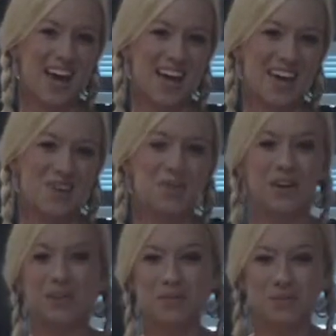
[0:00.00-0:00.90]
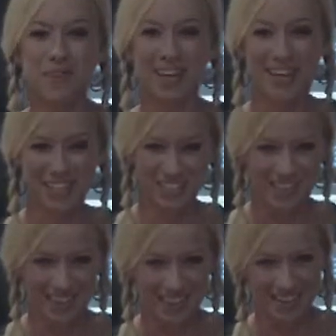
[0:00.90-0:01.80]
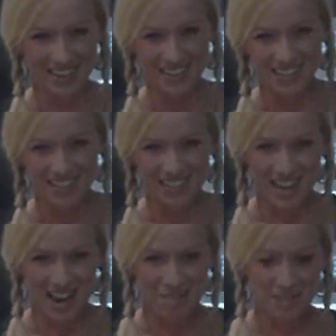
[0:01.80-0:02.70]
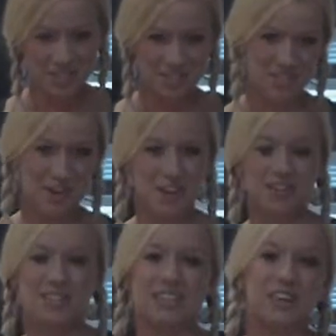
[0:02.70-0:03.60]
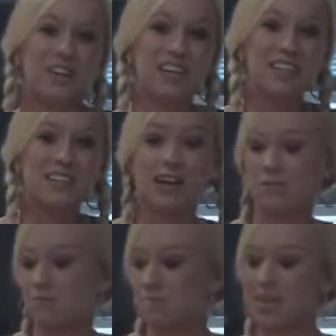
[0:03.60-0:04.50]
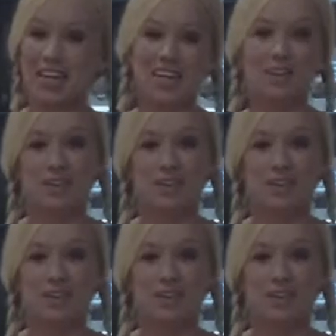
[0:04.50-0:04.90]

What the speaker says: Hi, welcome to my kitchen. Today I'm going to start a series of mini